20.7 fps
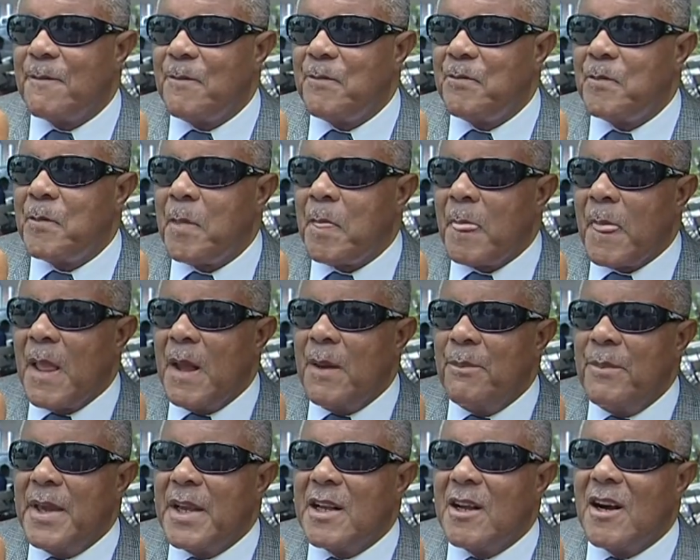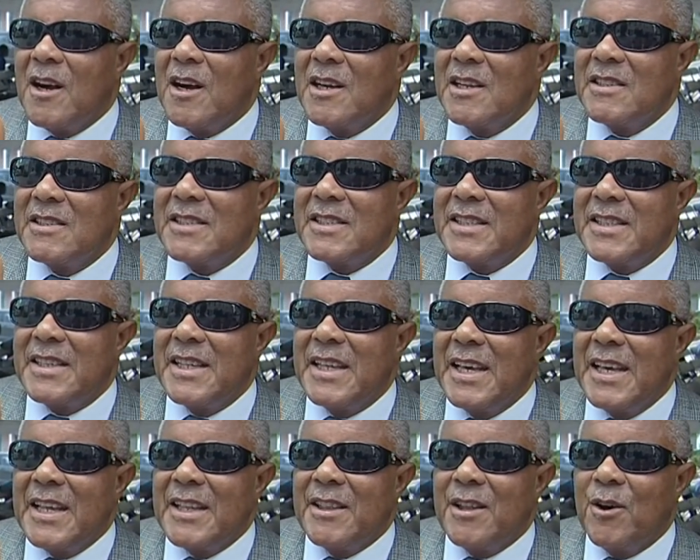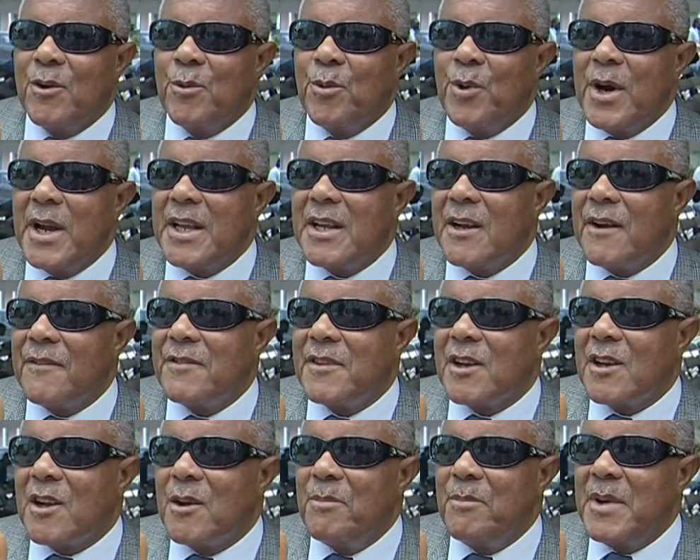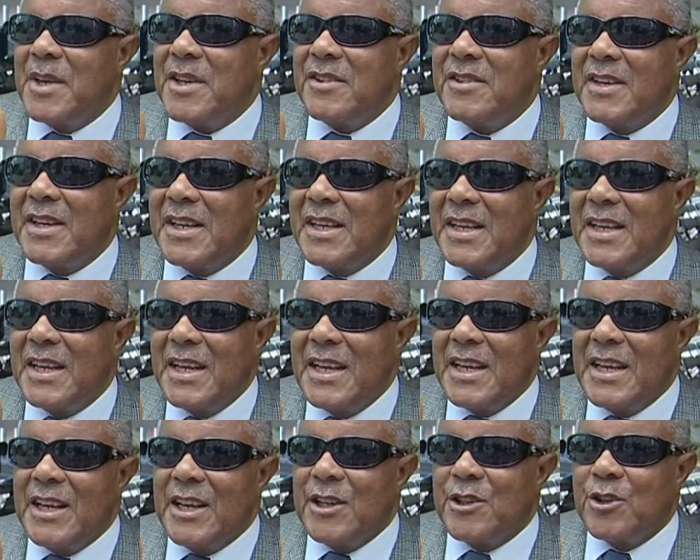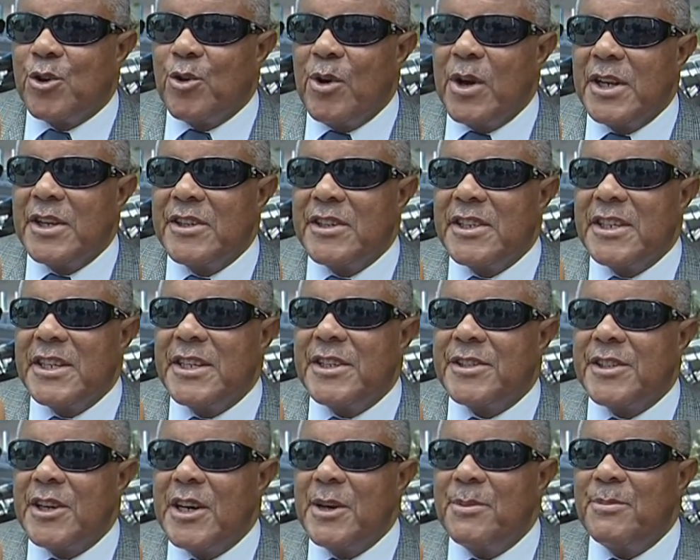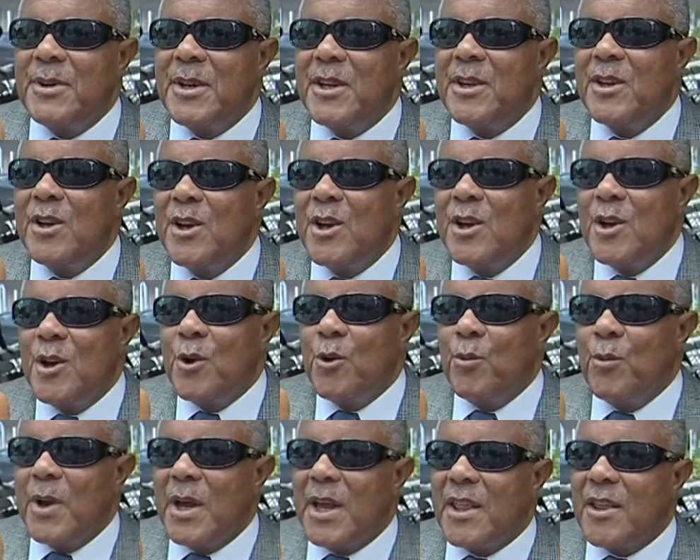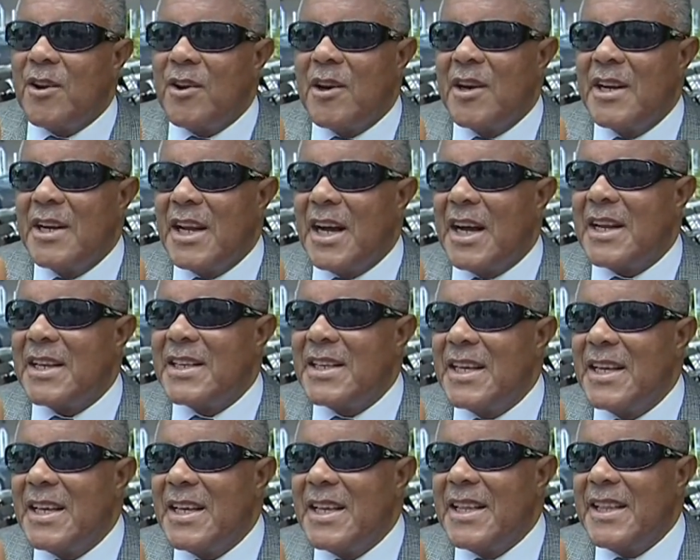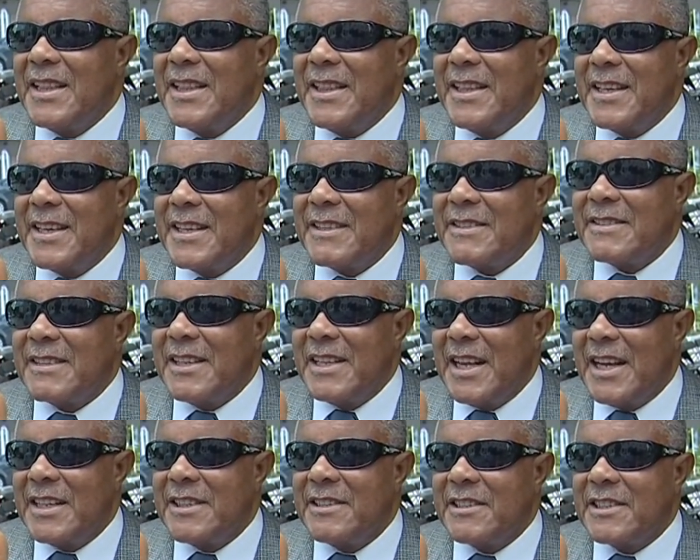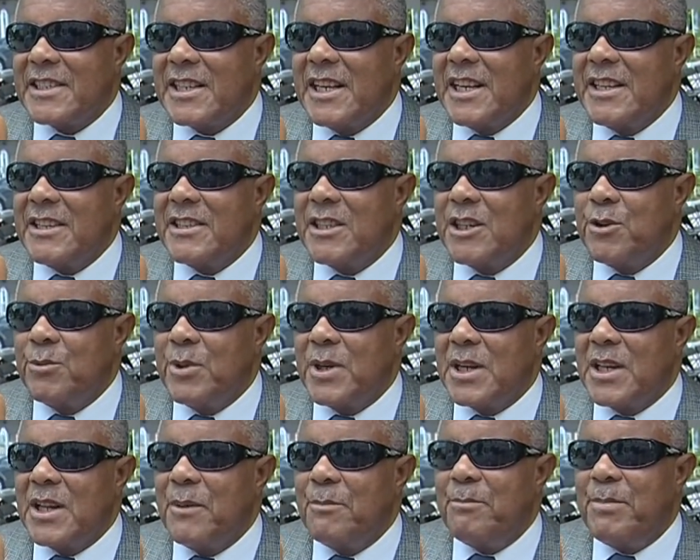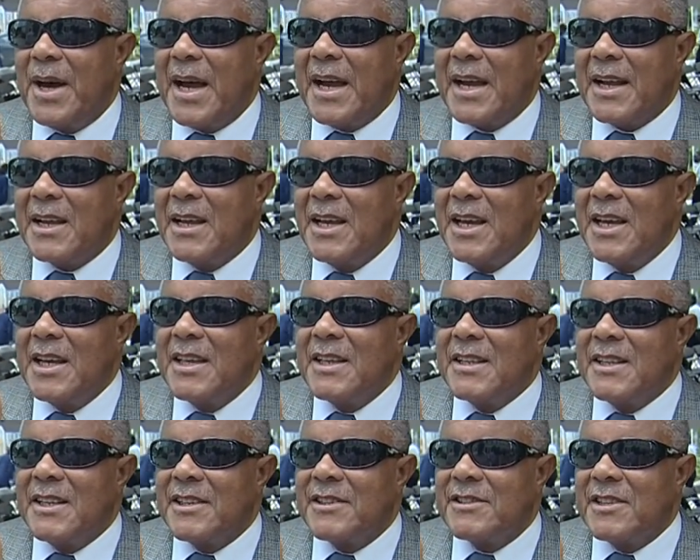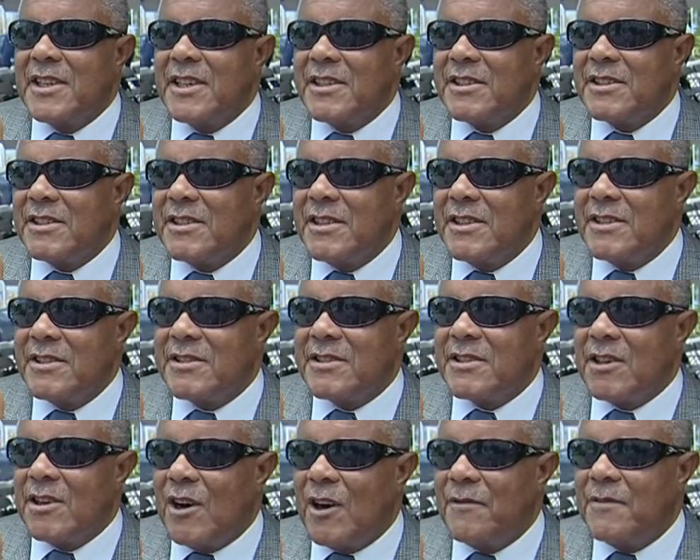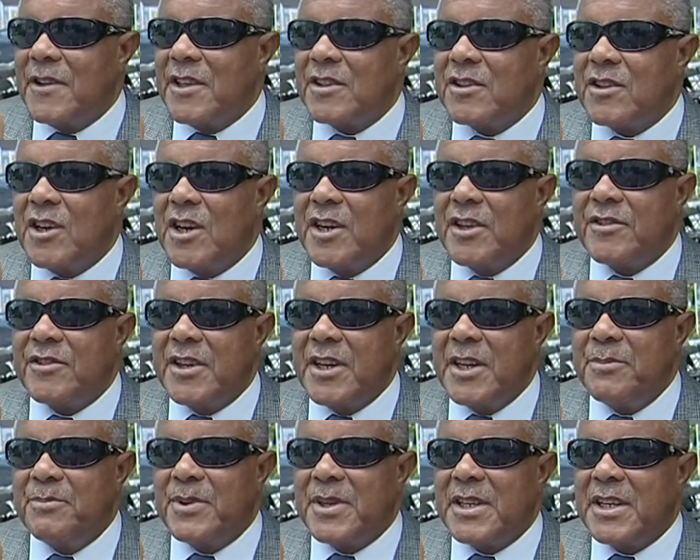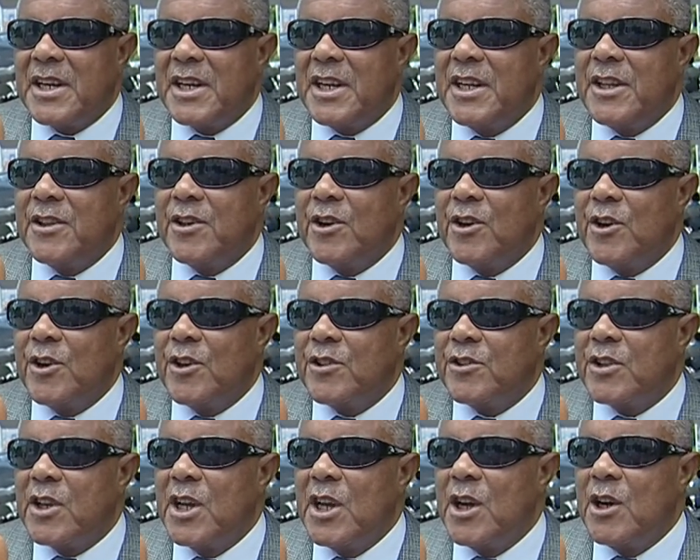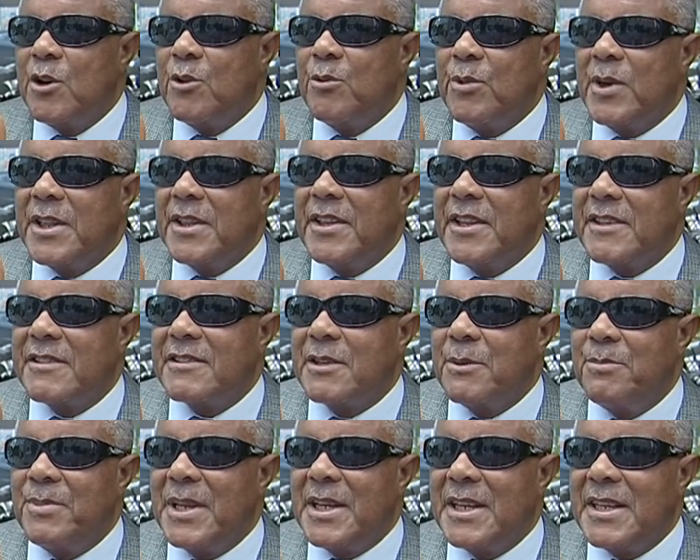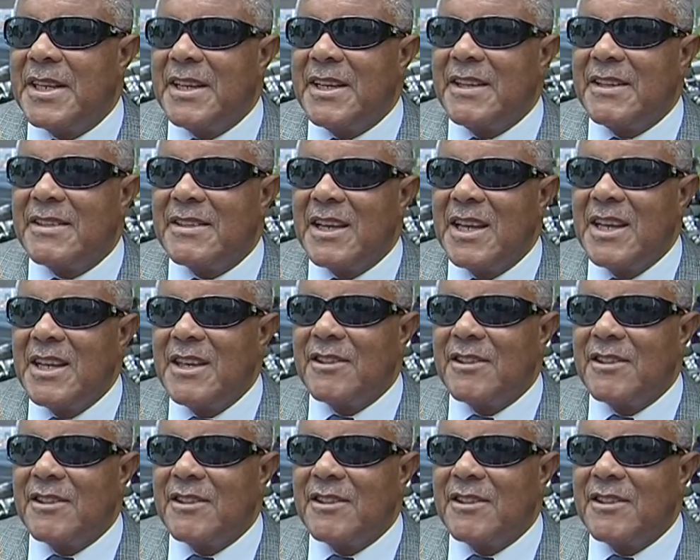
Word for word: impact moving forward. The work of the commission is going to determine whether or not this legislation will impact the citizens of this country, particularly those with disabilities.